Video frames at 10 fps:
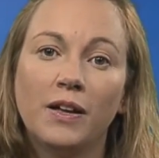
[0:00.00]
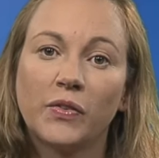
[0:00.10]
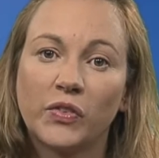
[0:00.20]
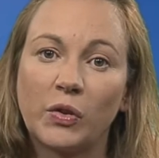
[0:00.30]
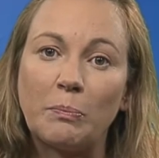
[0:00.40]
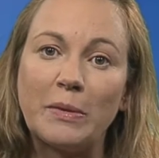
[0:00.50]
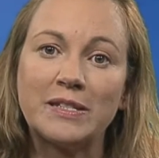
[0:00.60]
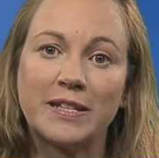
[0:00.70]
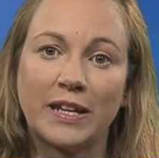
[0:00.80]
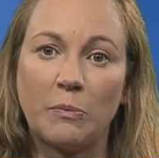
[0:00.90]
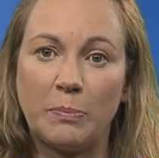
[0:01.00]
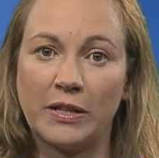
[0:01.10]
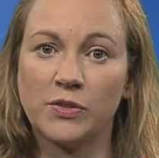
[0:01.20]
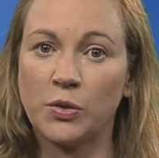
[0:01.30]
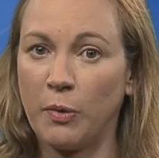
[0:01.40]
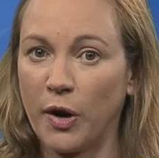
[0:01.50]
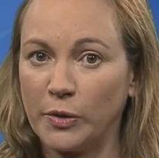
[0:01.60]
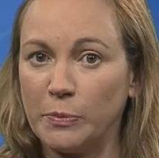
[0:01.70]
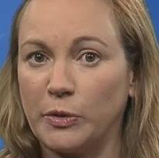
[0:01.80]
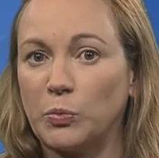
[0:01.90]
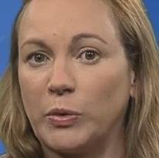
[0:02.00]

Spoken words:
submitting a bill to Parliament